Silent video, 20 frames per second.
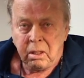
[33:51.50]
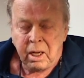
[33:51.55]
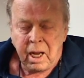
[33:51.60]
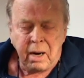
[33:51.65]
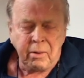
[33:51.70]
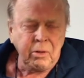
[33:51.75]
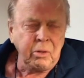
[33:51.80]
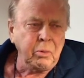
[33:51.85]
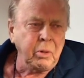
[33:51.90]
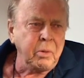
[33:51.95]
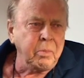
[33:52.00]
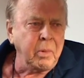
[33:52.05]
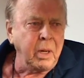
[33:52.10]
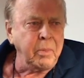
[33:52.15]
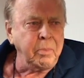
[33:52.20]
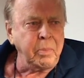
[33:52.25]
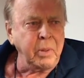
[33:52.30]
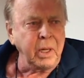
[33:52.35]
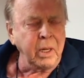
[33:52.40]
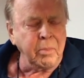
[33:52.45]
average width
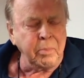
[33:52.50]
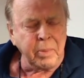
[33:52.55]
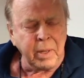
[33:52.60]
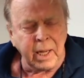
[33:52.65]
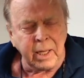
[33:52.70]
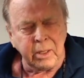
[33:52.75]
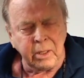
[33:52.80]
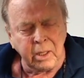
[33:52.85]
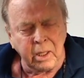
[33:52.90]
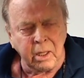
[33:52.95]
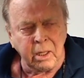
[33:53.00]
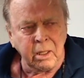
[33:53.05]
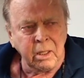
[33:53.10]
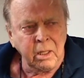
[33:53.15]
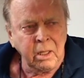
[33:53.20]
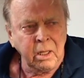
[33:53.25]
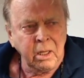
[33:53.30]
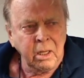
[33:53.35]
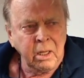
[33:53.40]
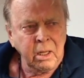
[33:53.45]
might be about uh,
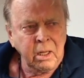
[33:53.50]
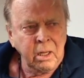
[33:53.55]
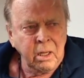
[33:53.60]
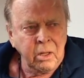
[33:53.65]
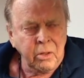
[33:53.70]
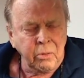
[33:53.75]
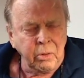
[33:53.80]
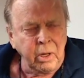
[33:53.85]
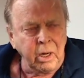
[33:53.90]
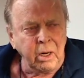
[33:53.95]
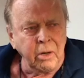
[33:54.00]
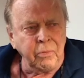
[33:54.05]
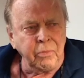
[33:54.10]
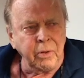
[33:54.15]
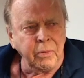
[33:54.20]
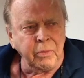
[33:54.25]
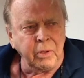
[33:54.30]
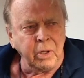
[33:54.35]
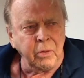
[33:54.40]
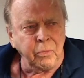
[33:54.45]

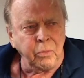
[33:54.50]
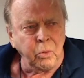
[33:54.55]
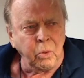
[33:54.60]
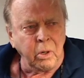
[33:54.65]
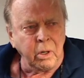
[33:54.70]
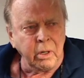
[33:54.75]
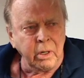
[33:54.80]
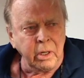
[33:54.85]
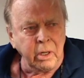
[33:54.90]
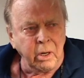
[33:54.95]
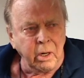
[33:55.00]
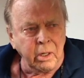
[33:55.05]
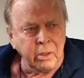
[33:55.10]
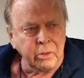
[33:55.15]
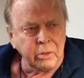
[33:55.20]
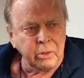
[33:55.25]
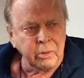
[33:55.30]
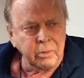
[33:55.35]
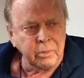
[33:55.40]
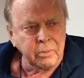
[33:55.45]
350 to 400
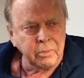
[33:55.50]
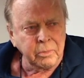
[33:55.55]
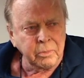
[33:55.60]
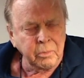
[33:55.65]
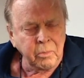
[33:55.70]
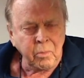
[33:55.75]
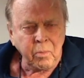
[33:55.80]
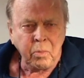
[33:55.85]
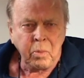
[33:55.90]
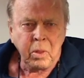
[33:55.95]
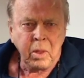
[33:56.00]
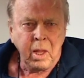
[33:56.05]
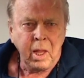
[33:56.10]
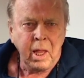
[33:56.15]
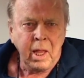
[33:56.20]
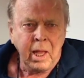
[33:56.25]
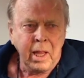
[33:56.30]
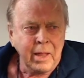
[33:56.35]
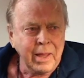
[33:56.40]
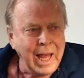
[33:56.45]
yards.
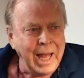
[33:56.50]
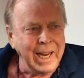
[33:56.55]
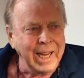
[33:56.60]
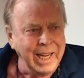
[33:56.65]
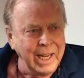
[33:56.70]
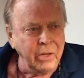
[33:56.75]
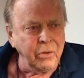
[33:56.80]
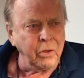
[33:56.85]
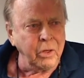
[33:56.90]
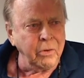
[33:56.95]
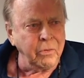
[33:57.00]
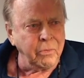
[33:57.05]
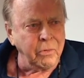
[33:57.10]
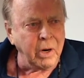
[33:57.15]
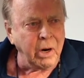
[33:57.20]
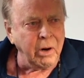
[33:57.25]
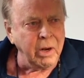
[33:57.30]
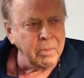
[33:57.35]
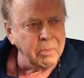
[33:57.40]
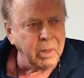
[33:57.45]
That isn't
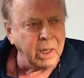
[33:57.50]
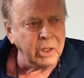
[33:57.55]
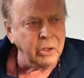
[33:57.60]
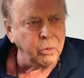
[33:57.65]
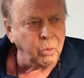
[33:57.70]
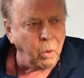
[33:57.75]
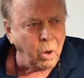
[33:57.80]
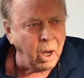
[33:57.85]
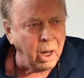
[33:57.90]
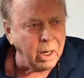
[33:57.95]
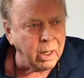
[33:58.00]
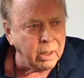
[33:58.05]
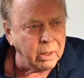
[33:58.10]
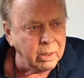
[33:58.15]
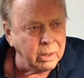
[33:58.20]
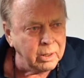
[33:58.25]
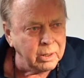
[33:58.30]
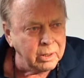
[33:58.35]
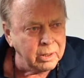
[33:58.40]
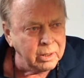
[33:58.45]
very much water.
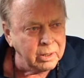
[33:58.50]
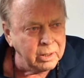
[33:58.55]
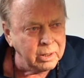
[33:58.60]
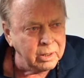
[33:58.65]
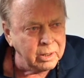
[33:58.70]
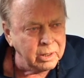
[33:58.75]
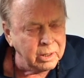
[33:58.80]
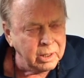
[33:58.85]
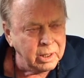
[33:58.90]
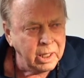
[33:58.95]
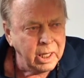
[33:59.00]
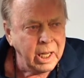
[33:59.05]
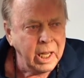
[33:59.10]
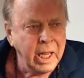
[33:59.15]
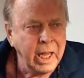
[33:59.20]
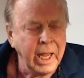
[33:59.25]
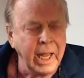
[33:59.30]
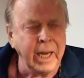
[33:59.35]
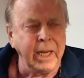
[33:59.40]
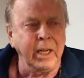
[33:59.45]

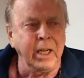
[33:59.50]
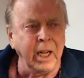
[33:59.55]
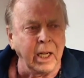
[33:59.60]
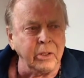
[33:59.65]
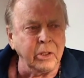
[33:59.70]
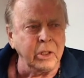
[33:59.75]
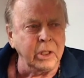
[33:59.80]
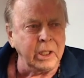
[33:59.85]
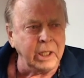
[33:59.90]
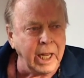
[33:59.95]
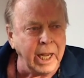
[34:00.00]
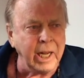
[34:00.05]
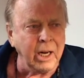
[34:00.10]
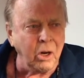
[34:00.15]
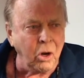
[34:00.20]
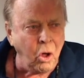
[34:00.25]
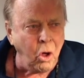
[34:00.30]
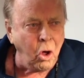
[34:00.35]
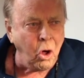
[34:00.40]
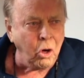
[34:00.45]
It doesn't take
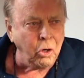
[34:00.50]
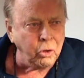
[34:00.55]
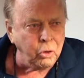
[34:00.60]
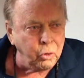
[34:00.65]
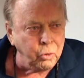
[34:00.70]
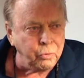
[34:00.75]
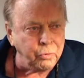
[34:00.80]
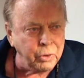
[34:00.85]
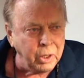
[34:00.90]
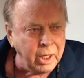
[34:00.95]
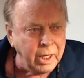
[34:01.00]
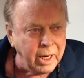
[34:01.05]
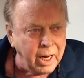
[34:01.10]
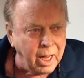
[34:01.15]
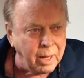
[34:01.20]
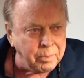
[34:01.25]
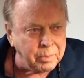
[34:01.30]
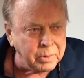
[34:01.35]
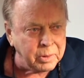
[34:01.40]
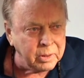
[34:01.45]
long to fill it
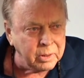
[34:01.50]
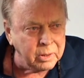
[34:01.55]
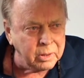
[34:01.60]
up.